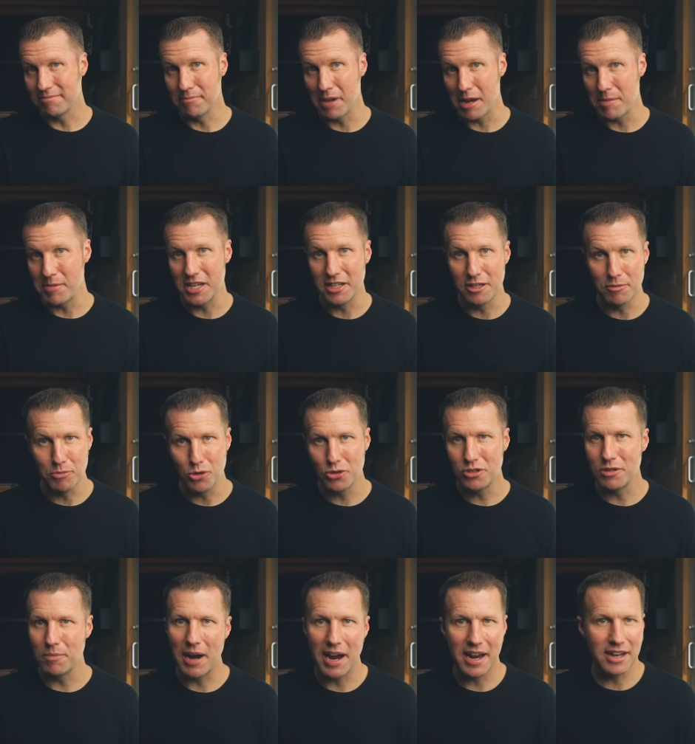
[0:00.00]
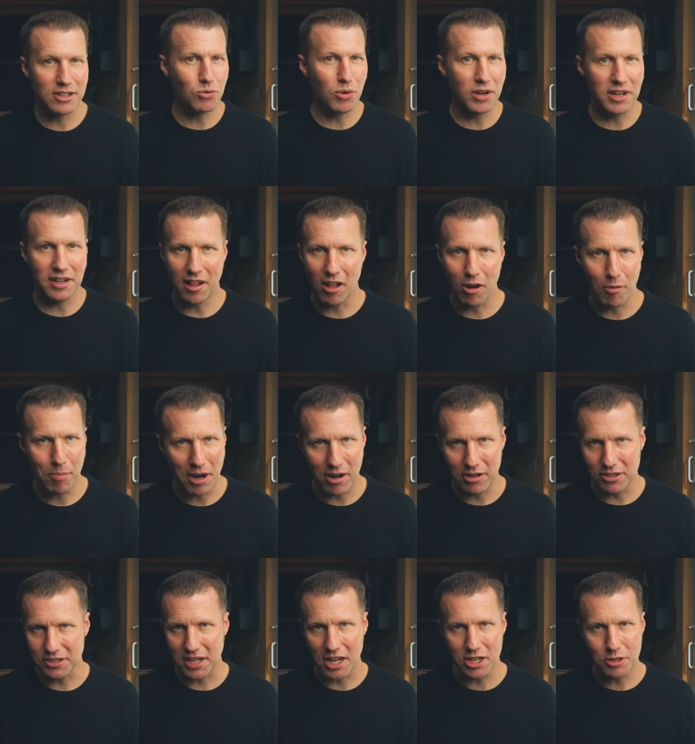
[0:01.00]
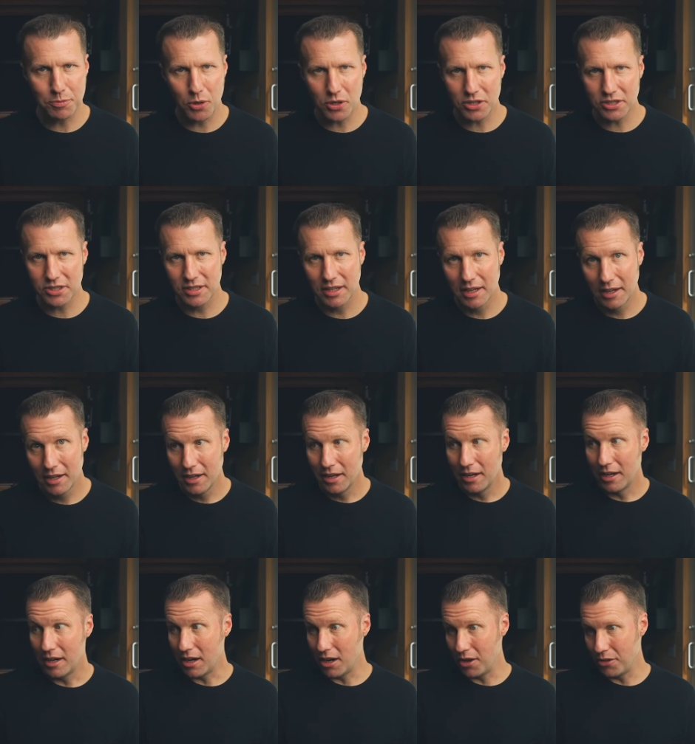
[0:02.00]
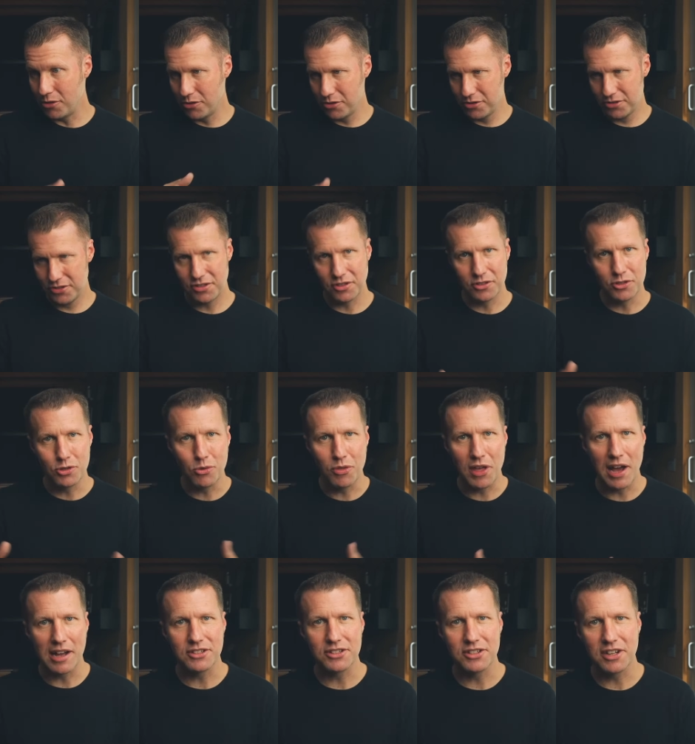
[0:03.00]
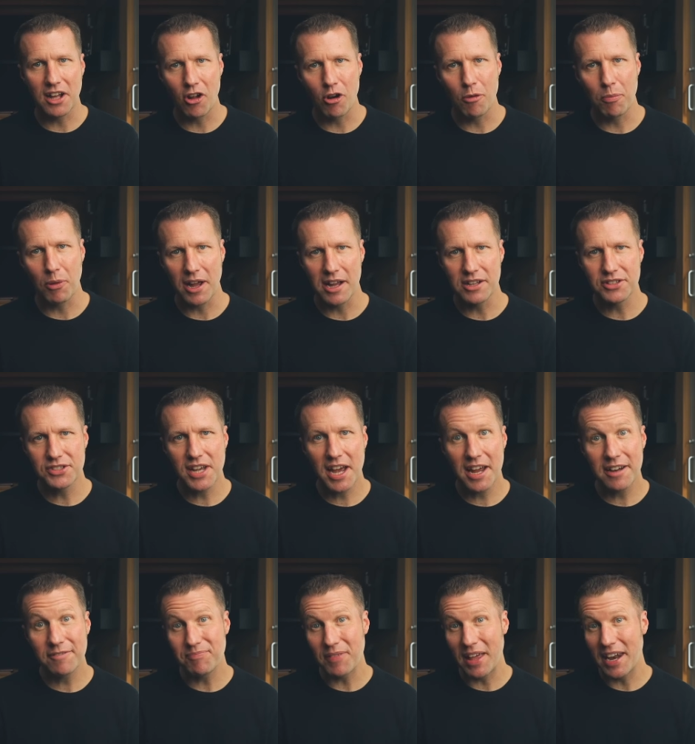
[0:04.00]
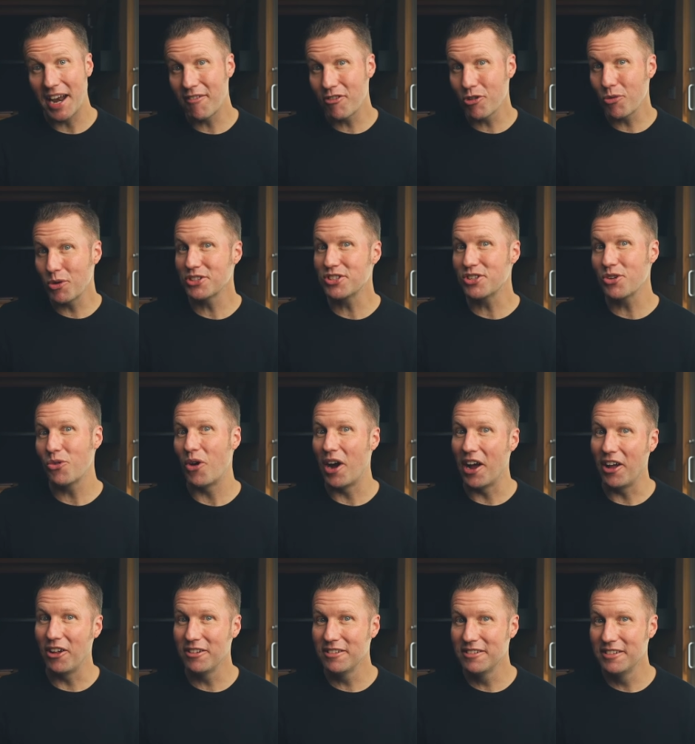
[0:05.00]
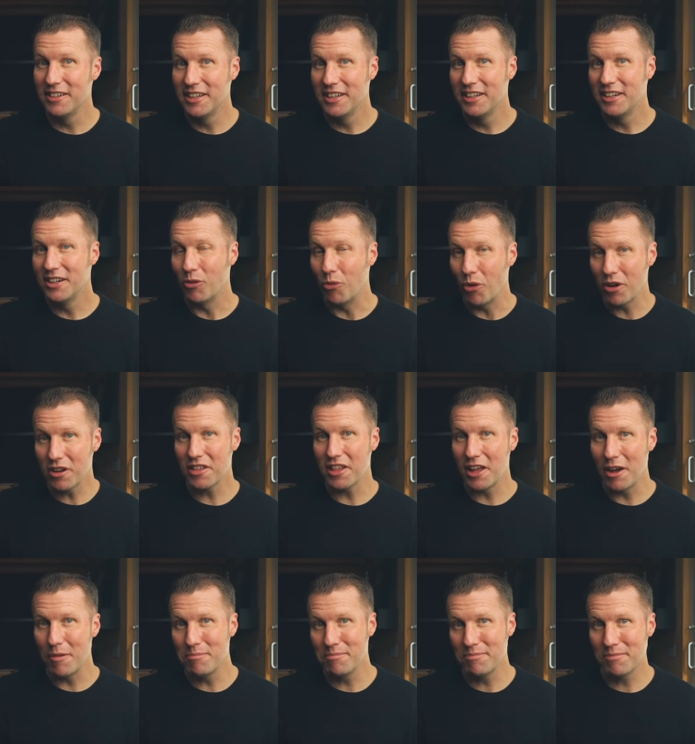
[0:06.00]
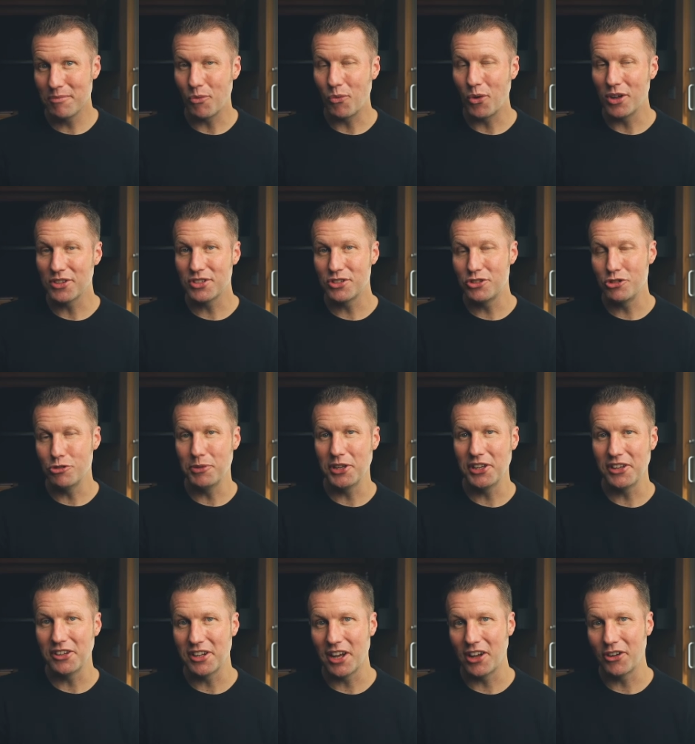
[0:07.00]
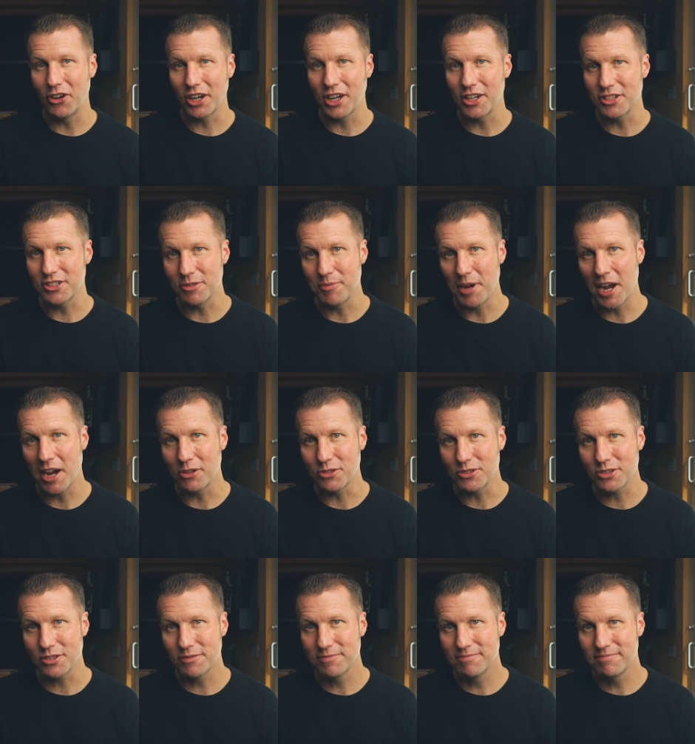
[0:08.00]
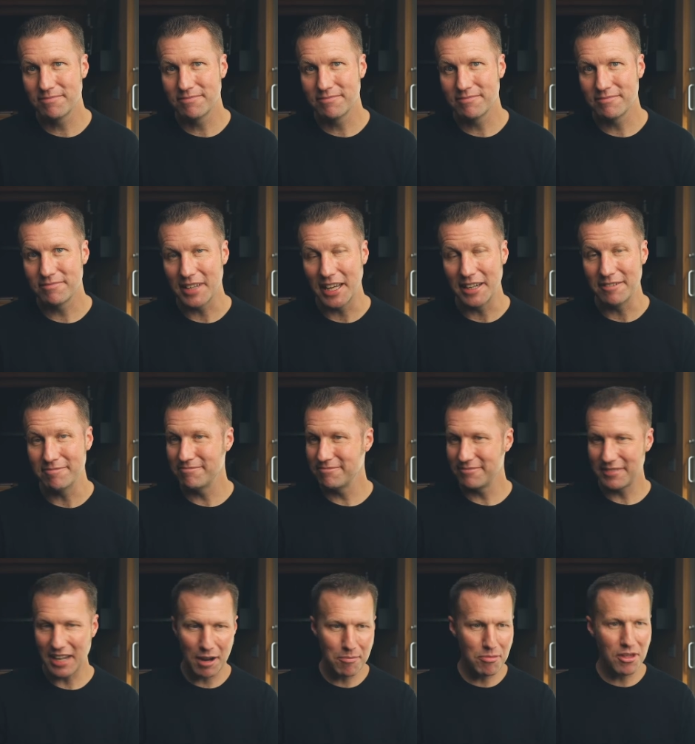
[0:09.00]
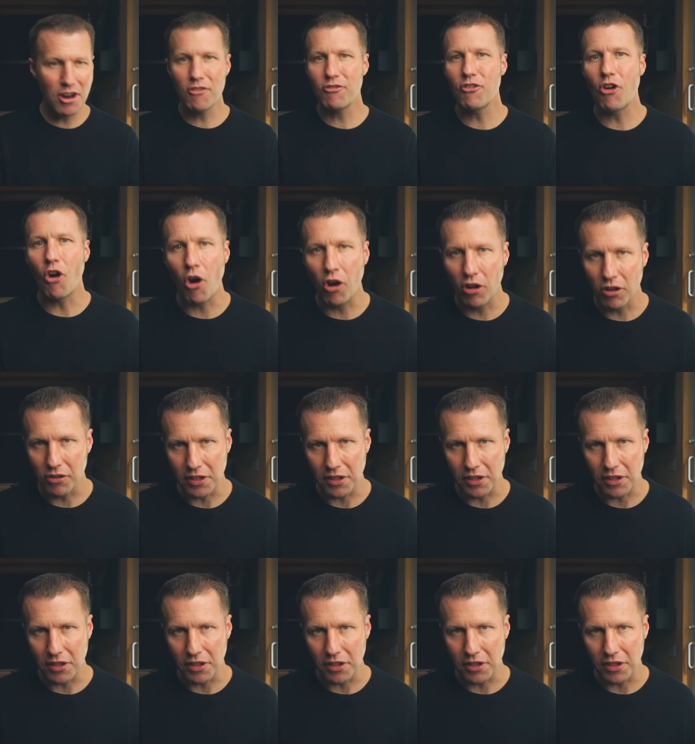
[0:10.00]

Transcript: may be in the mood to buy a $20 pair of sketchbooks, others a $2,000 plan set, and every once in a while, one of them wants a $2 million custom house. And I'm there for all of